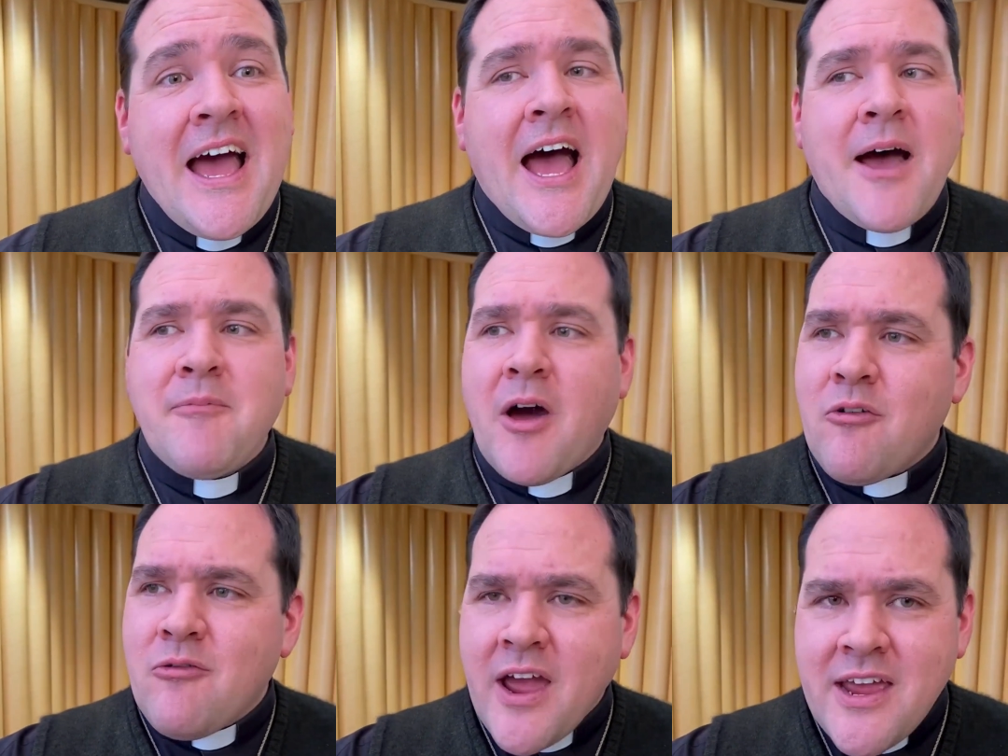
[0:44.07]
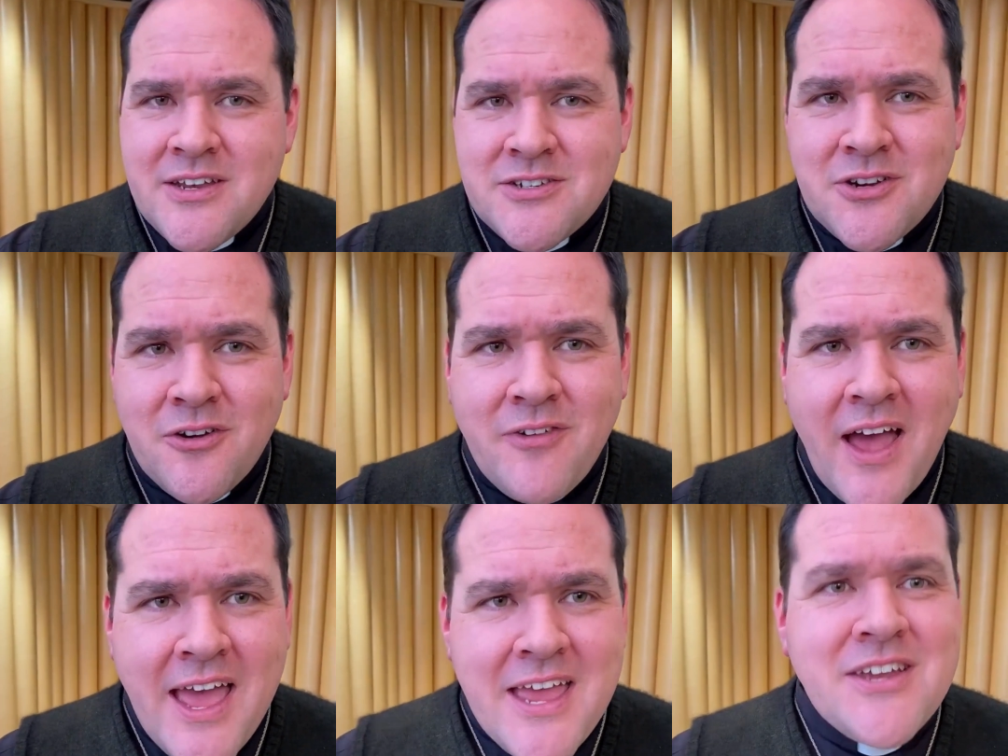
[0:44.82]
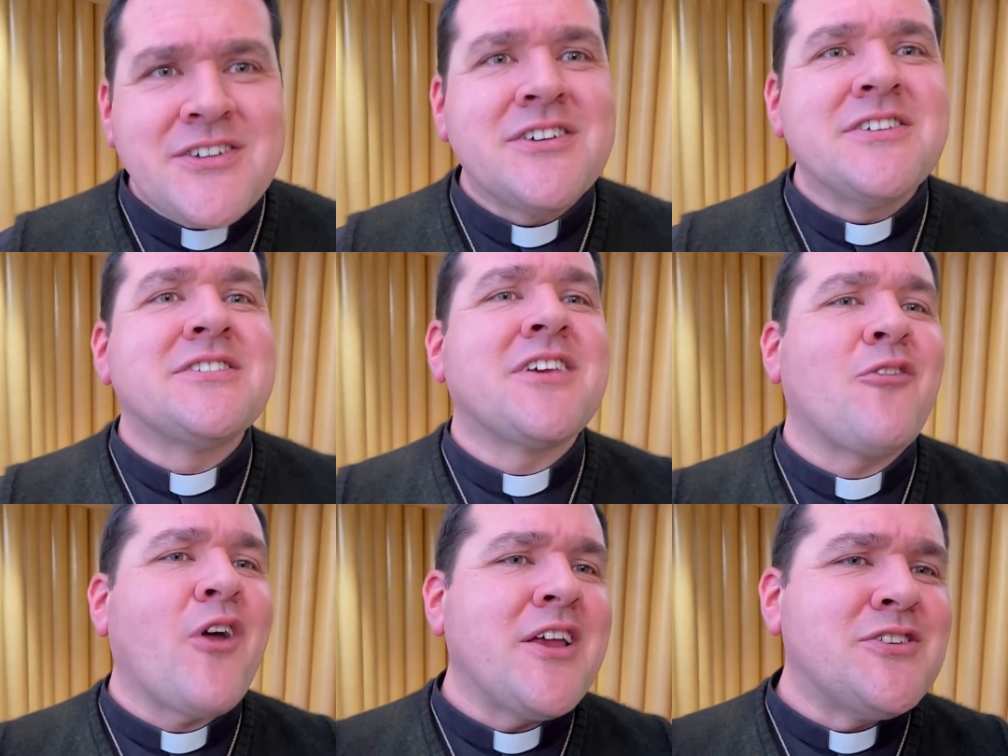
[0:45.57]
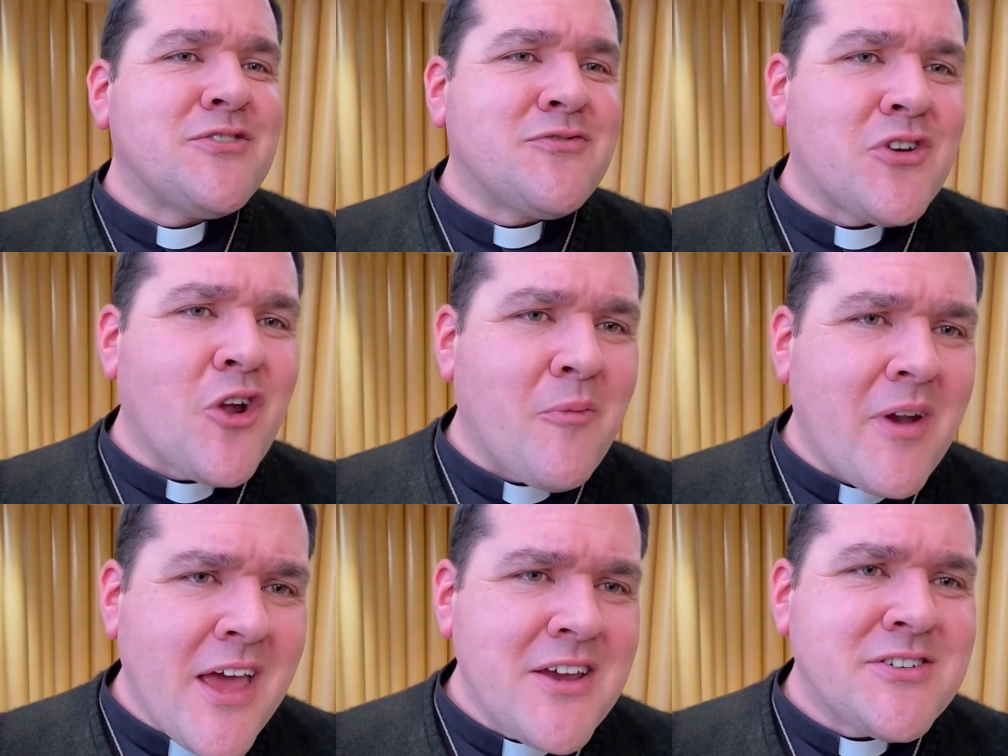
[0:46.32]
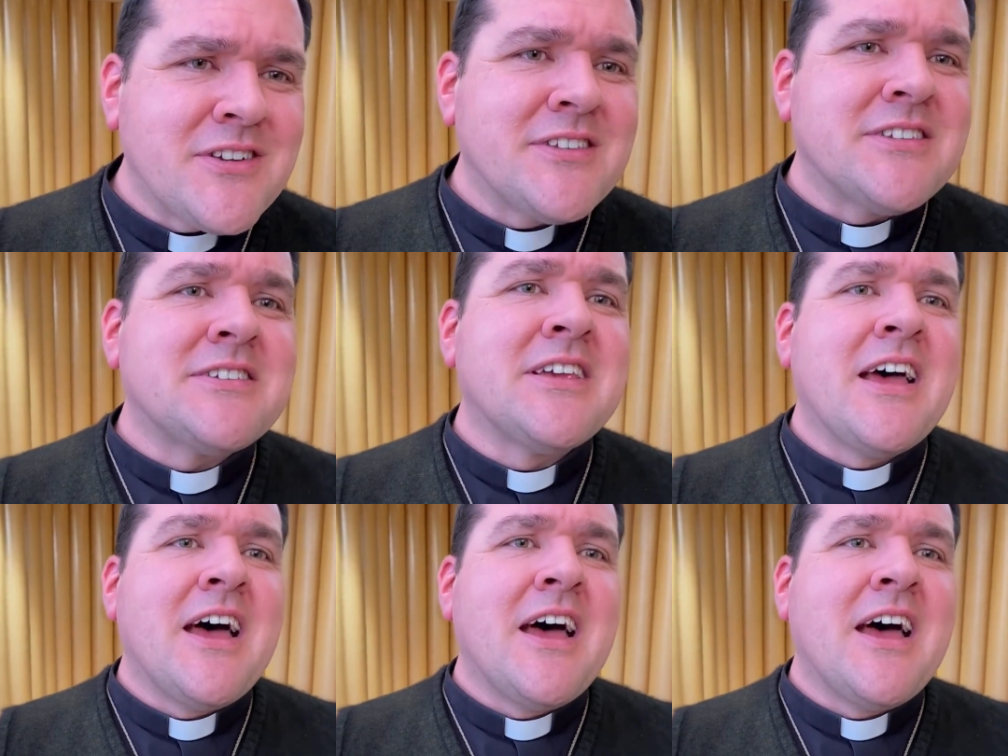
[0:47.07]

A range of ages, a range of denominations,